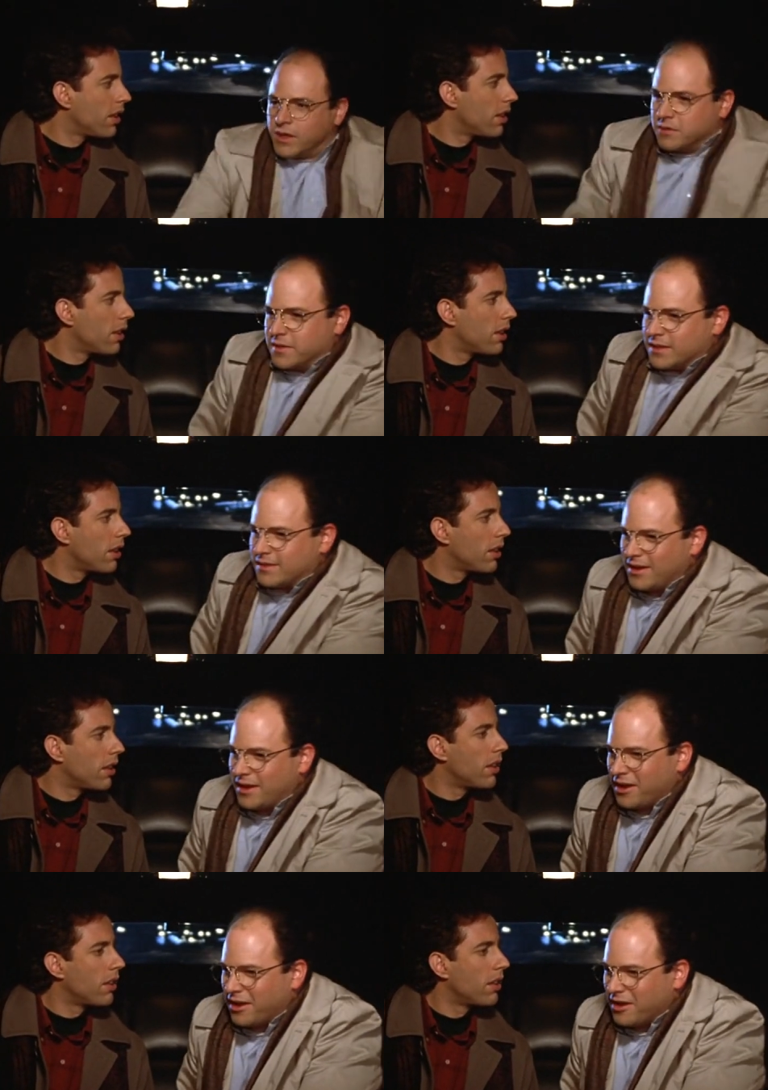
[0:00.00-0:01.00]
Speaker 1: Wait a minute.
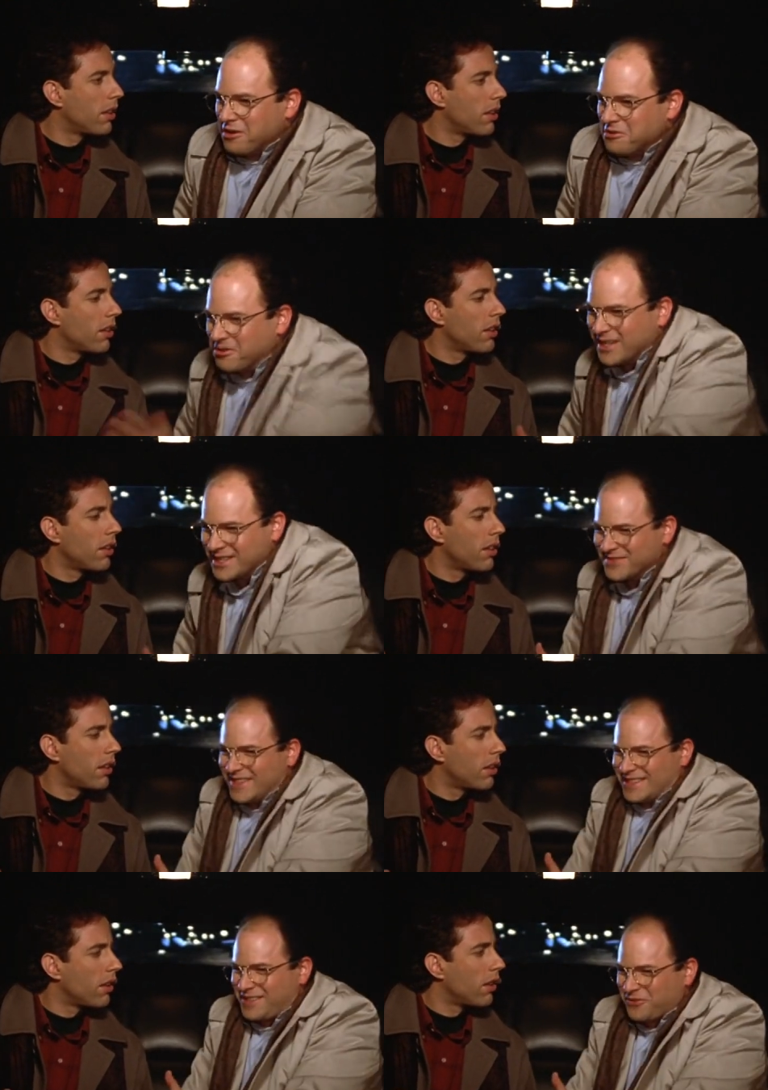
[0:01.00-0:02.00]
Wait a
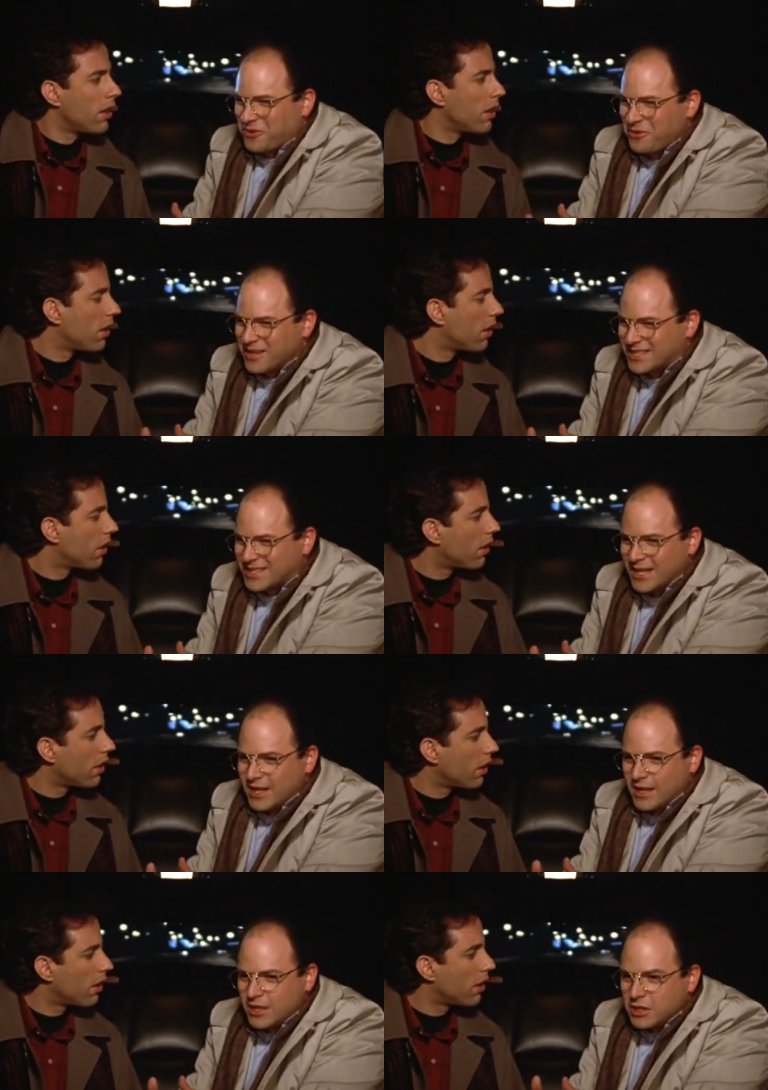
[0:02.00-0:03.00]
minute, of course!
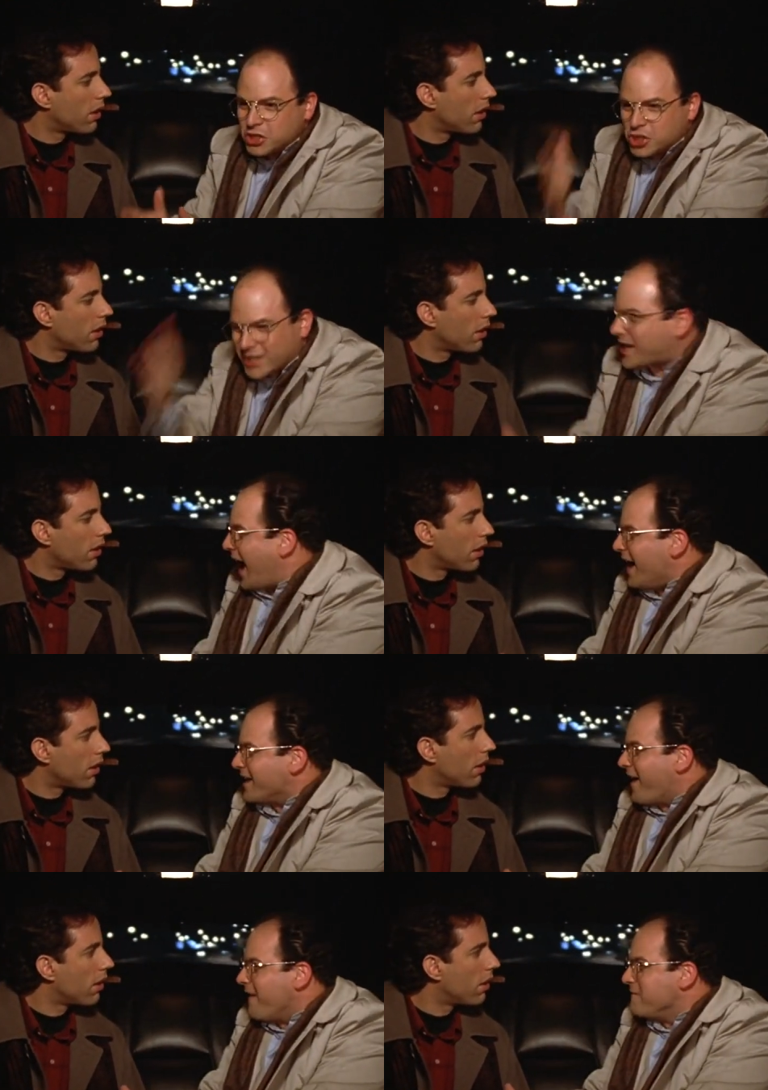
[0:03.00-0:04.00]

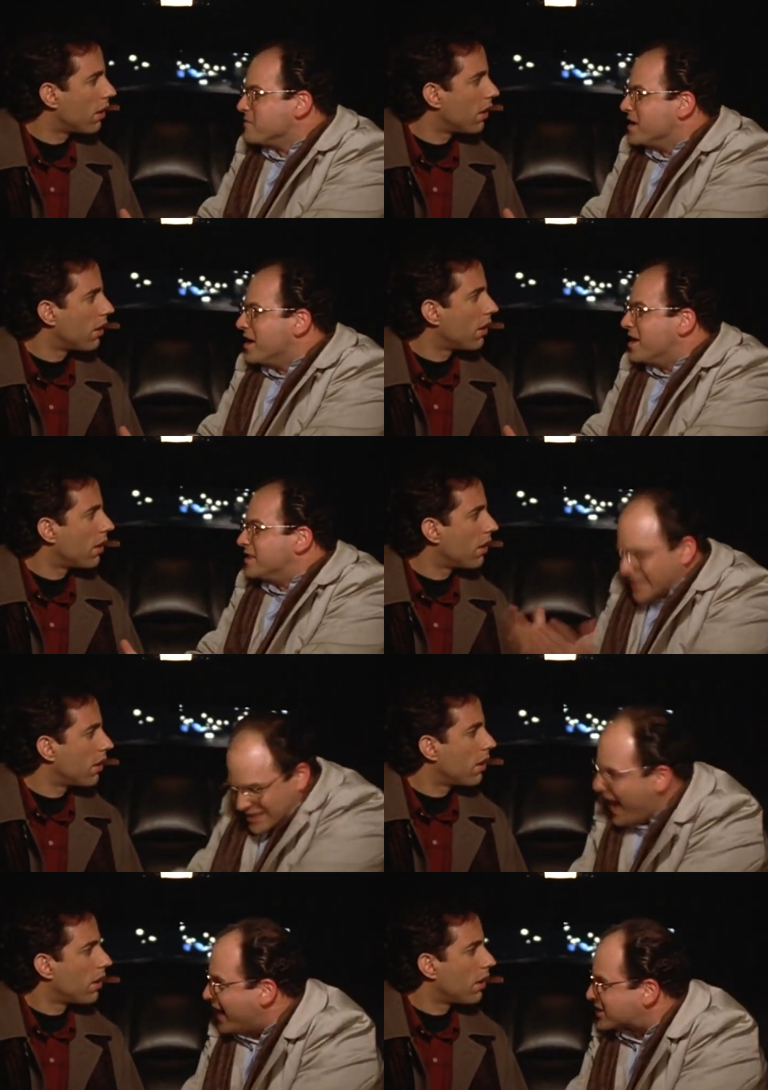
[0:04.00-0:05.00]
Chicago! The
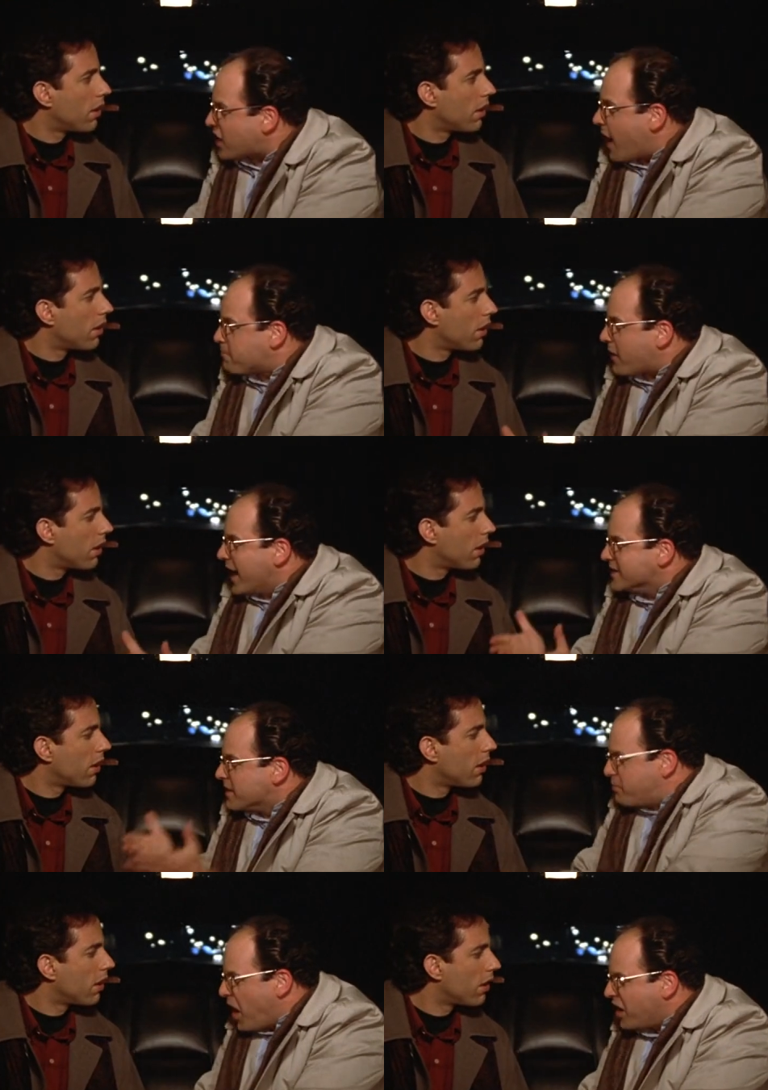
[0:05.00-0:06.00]
Knicks are
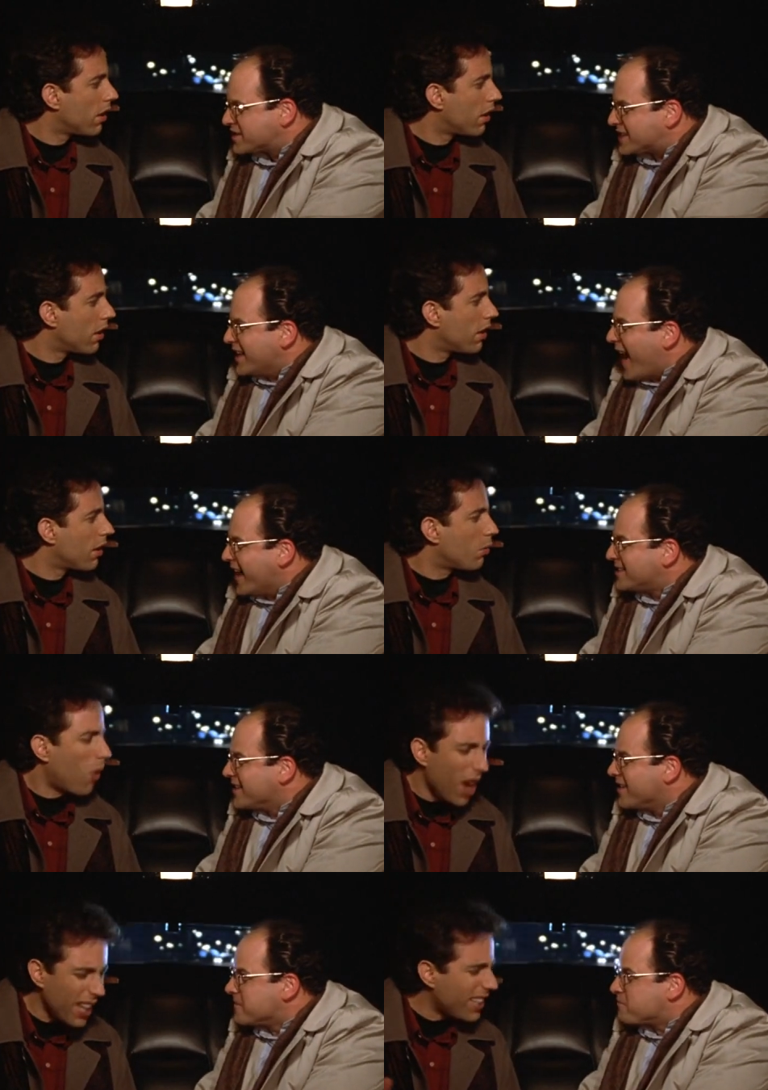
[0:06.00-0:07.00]
playing the Bulls tonight!
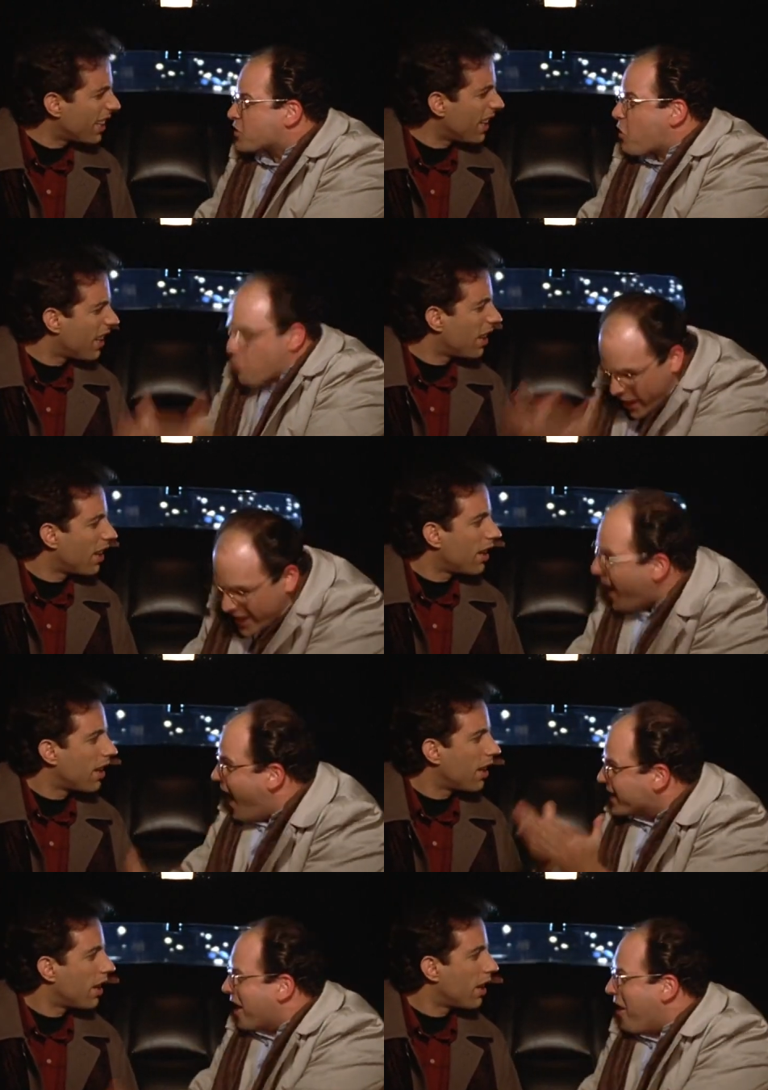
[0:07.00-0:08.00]
What? We
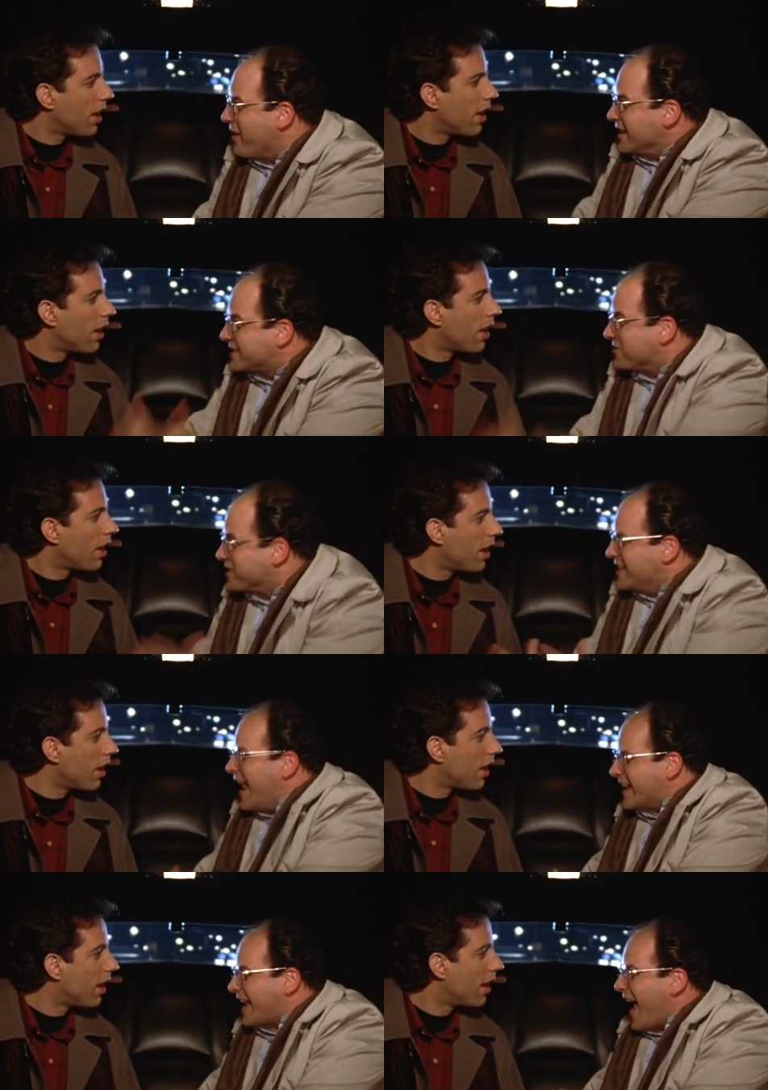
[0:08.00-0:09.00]
are going to the
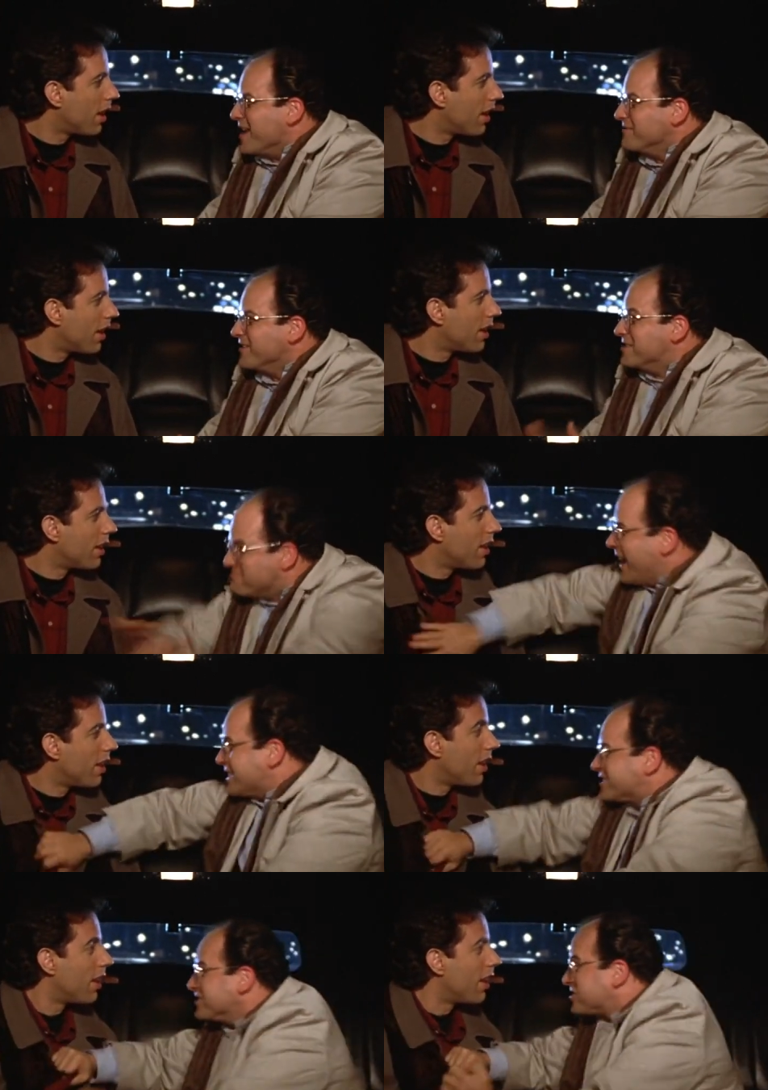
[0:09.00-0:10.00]
Knicks game!
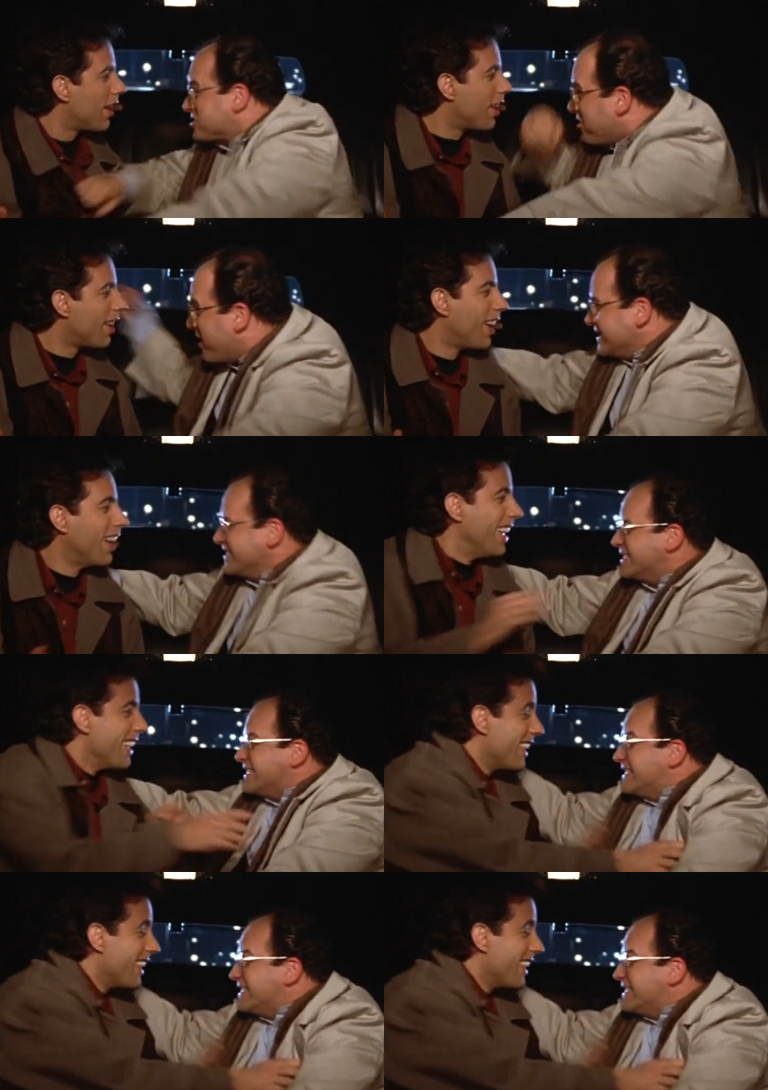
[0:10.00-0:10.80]
Michael Jordan!